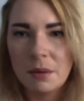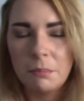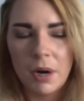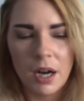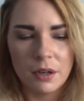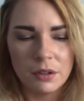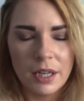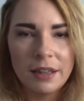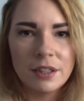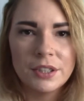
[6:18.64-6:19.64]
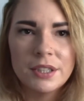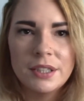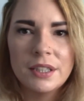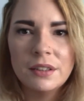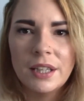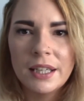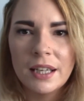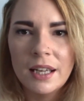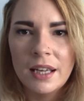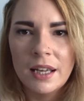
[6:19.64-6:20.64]
bottle, and there's still like,
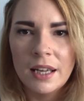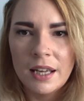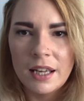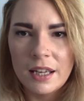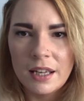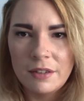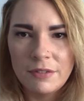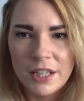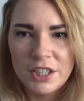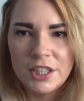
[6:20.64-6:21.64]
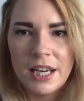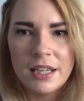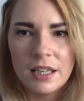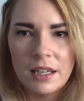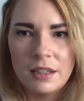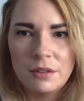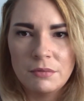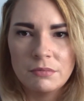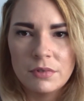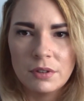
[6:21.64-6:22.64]
if I shake it and
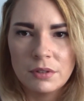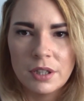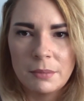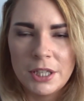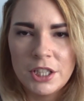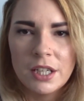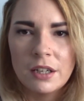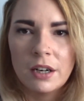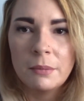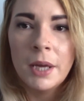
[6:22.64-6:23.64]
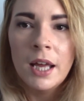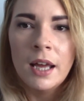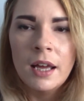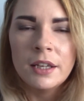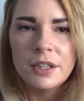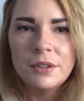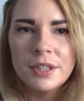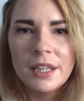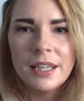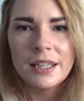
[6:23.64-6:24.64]
you don't look at my chicken arm, you
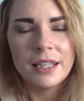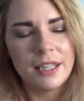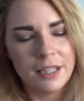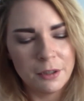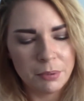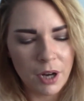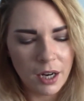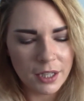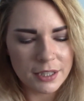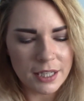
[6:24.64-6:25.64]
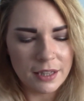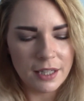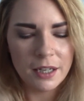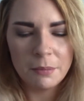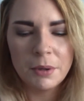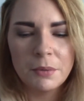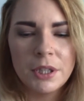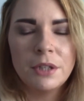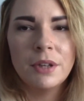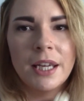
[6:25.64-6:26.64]
can like hear product in there, but
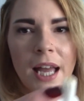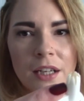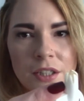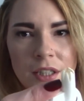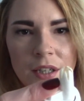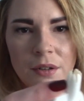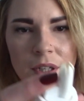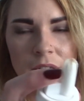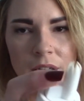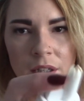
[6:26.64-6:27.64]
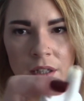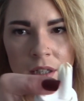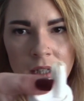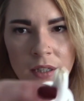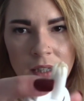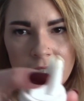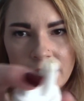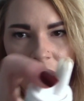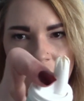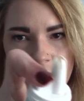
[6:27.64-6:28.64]
when you like actually go to, like,
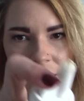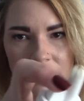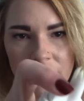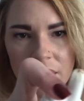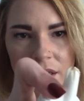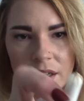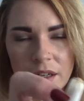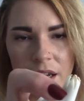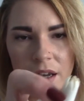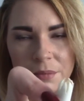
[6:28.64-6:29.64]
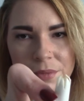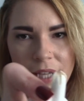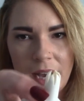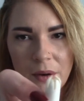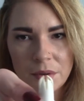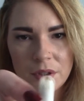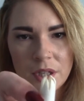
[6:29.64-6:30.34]
nothing comes out.